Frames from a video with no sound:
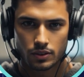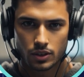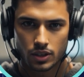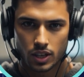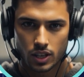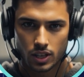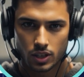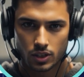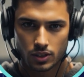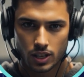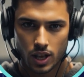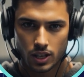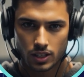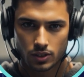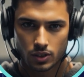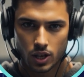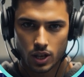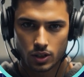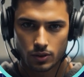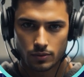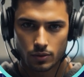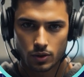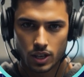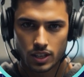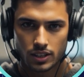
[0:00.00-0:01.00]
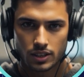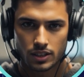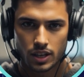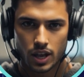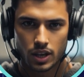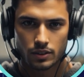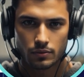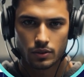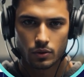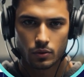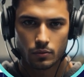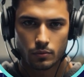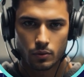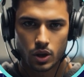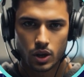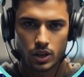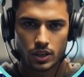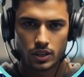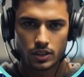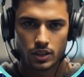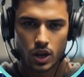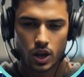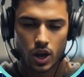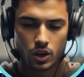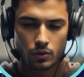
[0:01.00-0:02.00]
Here I try to pin down the
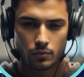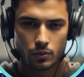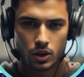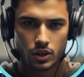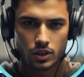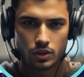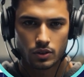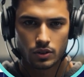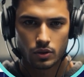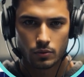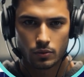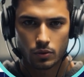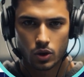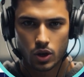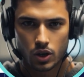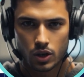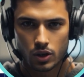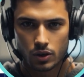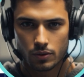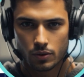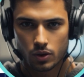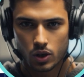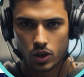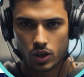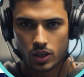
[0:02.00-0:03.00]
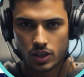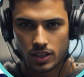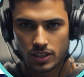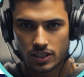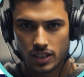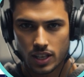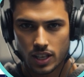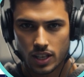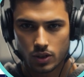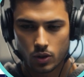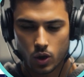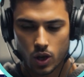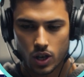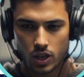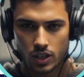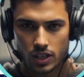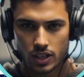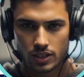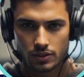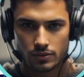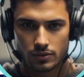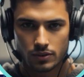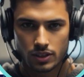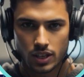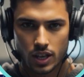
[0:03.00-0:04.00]
main topics or bullet points that I want to
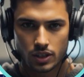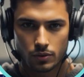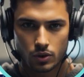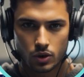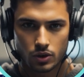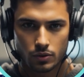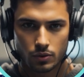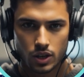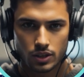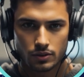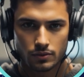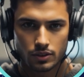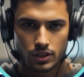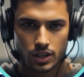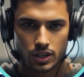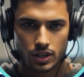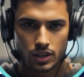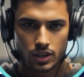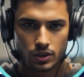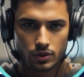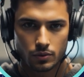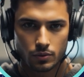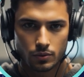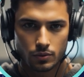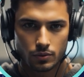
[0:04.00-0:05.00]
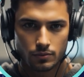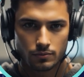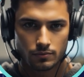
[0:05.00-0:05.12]
convey with my video.